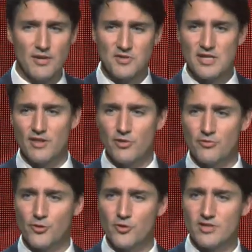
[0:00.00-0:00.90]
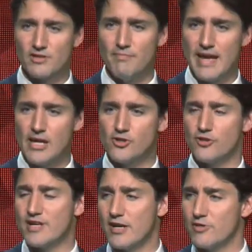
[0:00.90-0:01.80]
have seen the first
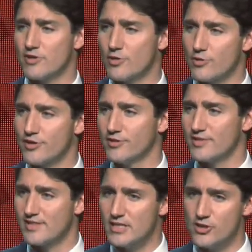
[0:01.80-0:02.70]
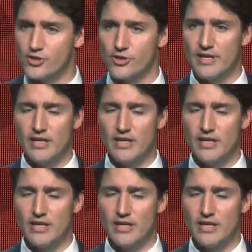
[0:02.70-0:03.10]
major territorial seizure